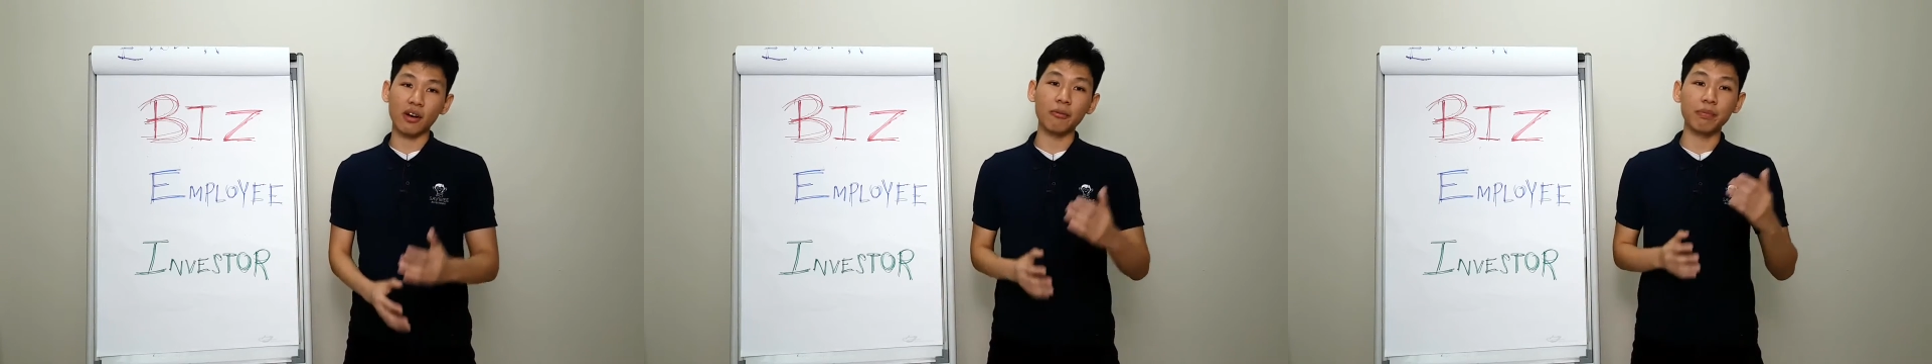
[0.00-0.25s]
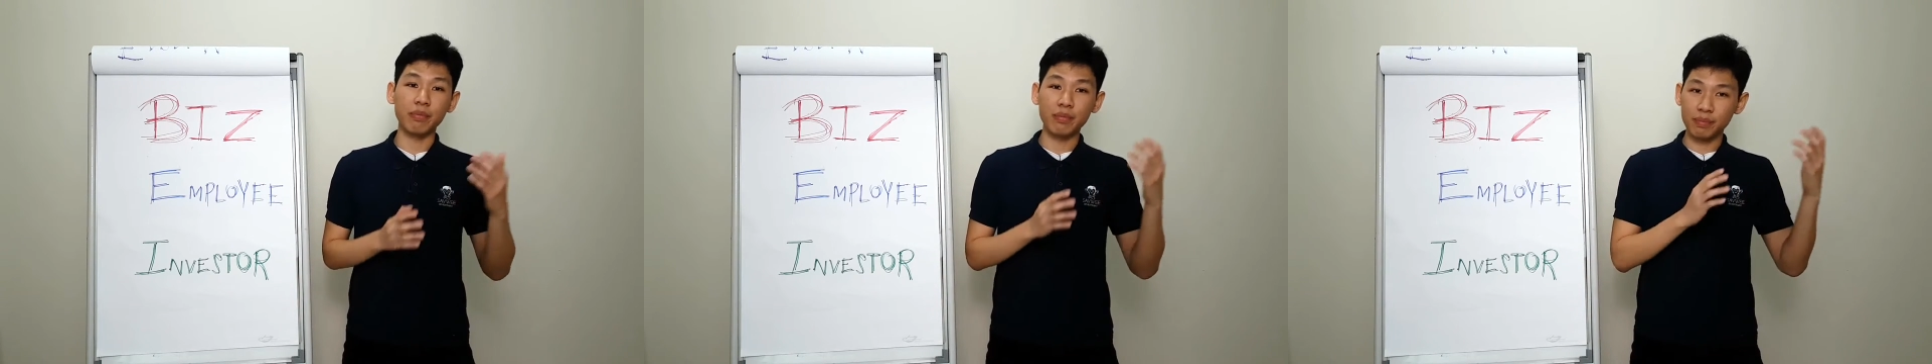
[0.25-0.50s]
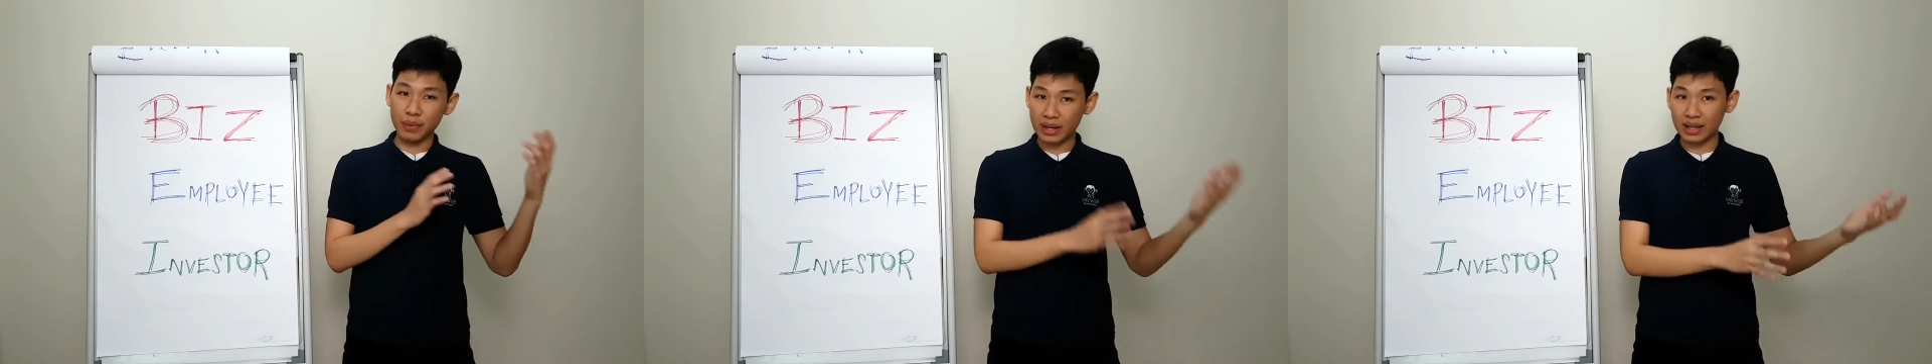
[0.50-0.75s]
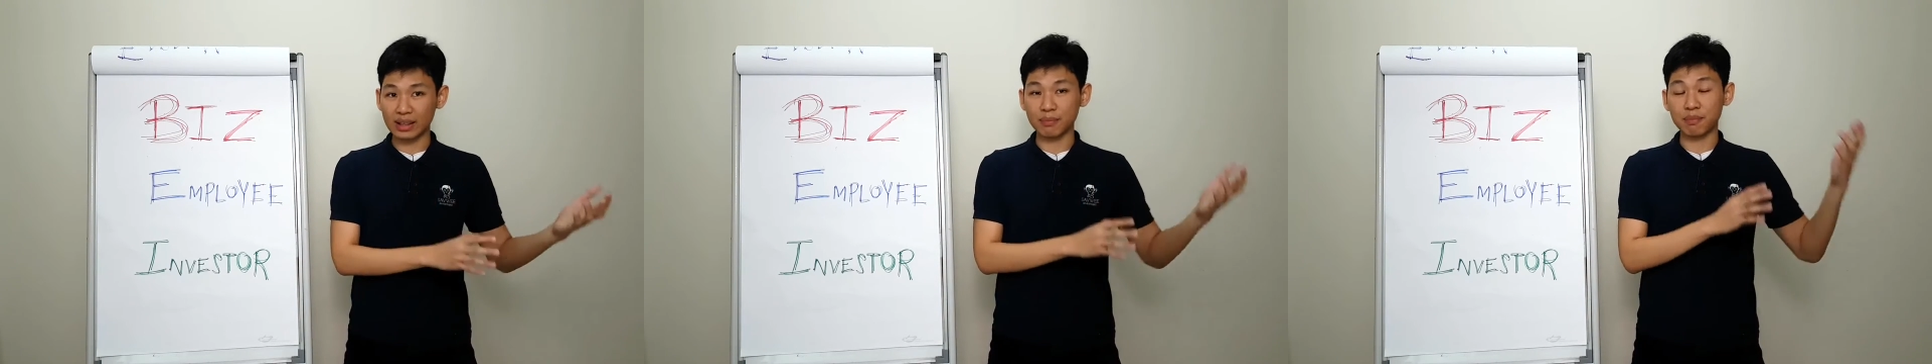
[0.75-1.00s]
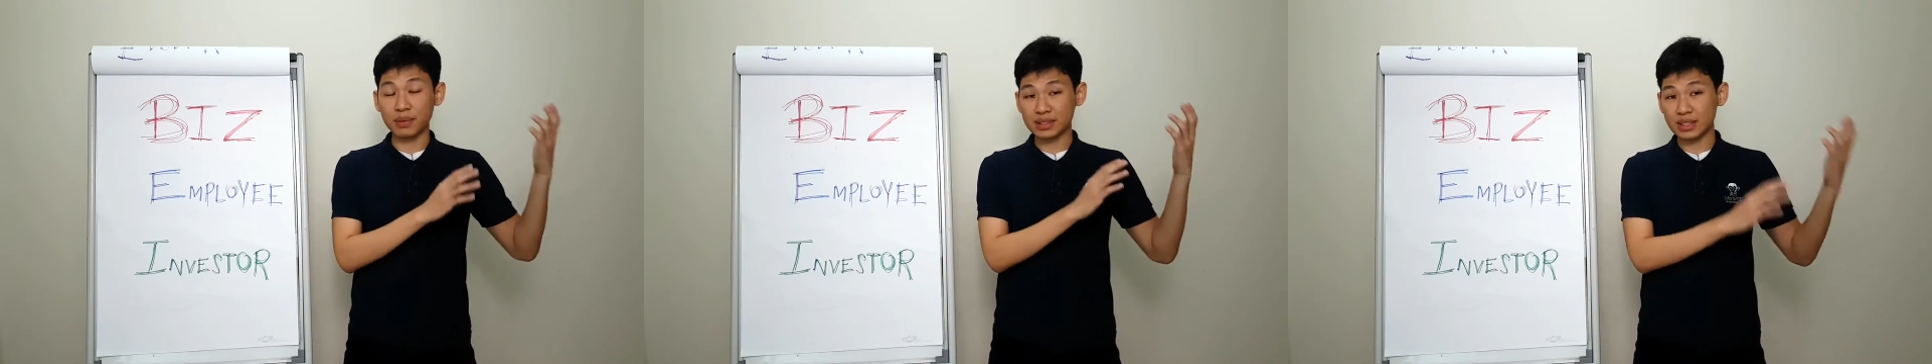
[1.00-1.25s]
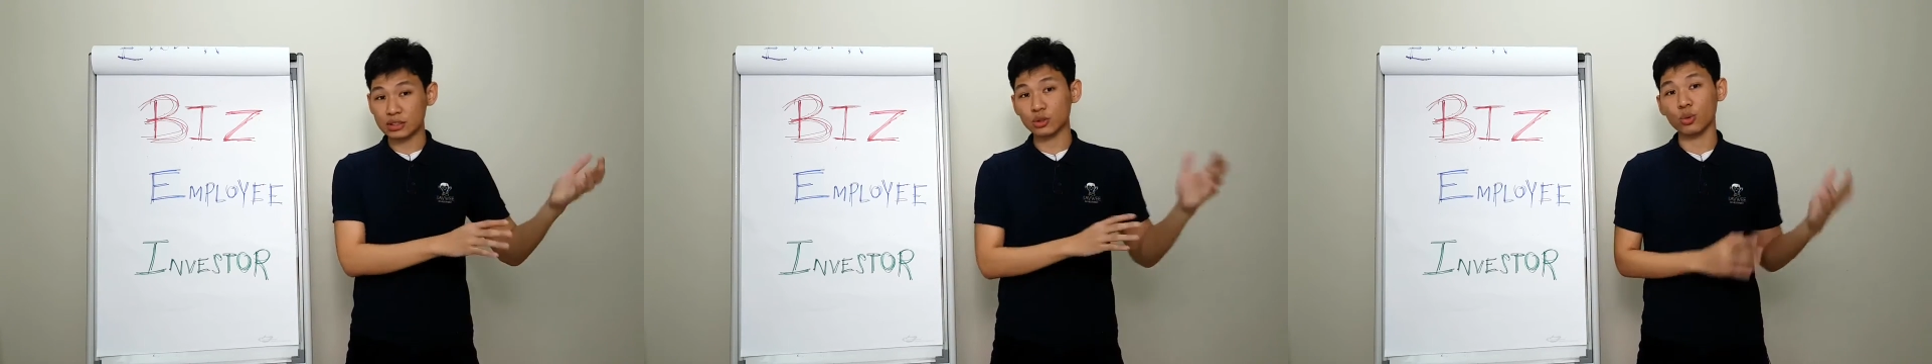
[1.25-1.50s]
of being a
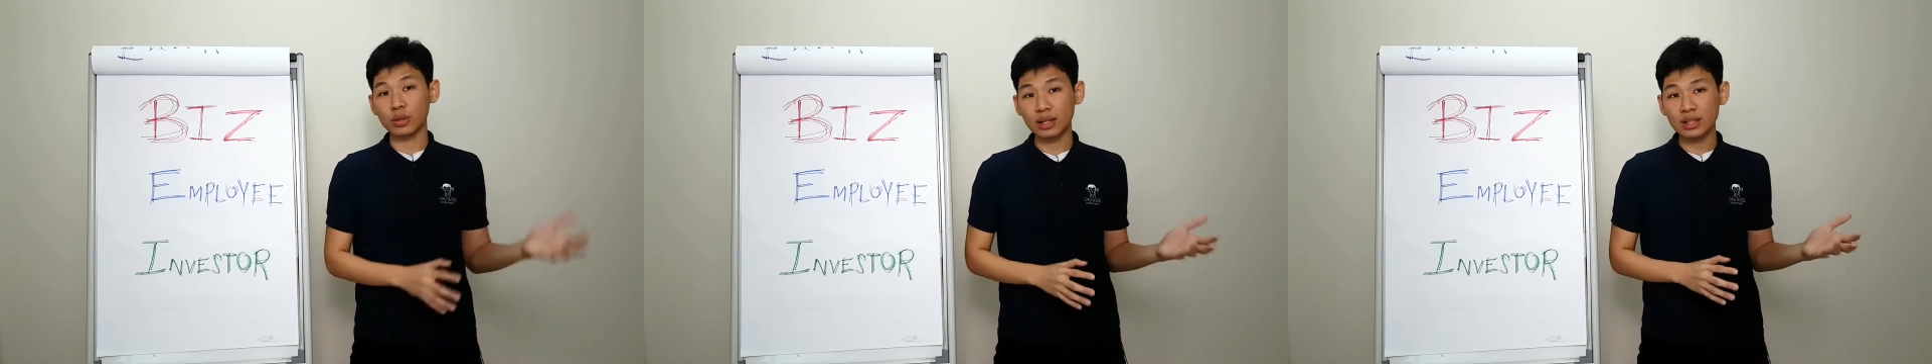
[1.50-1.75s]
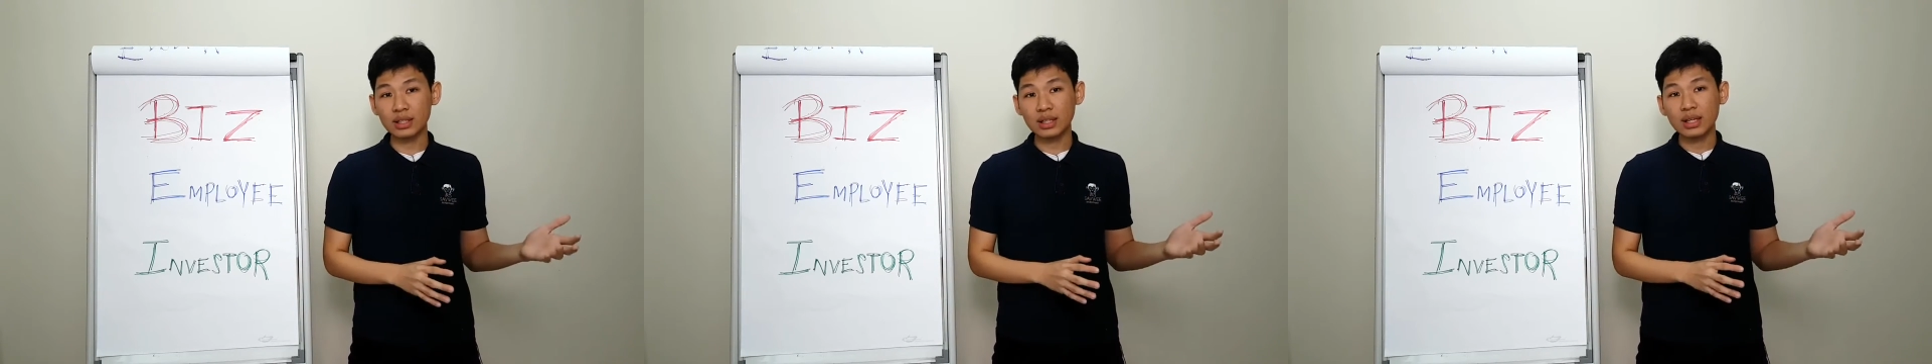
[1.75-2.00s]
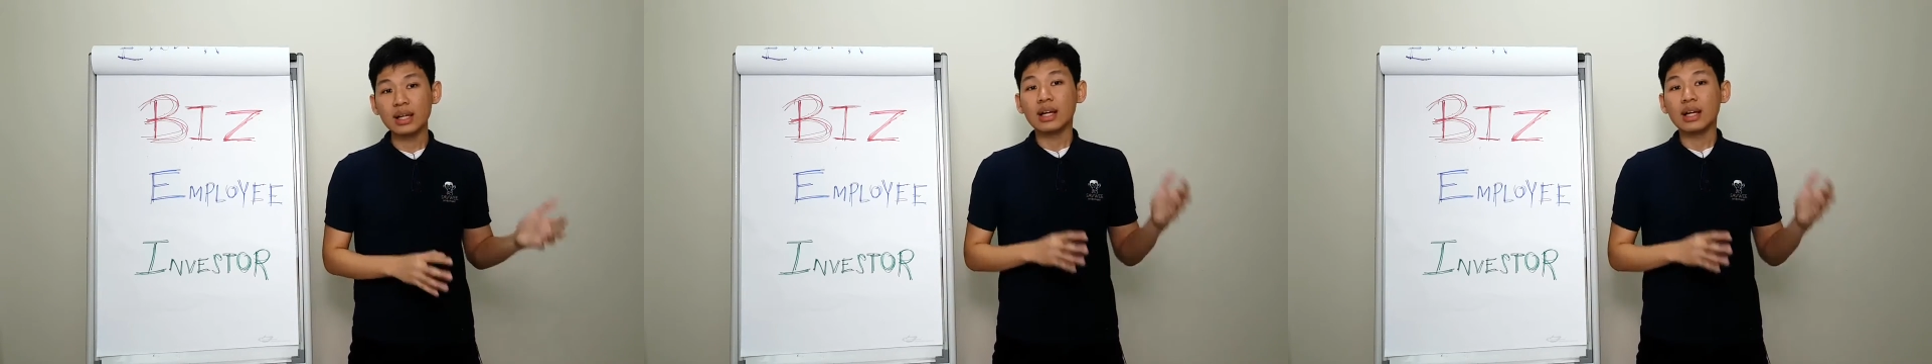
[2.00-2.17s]
business owner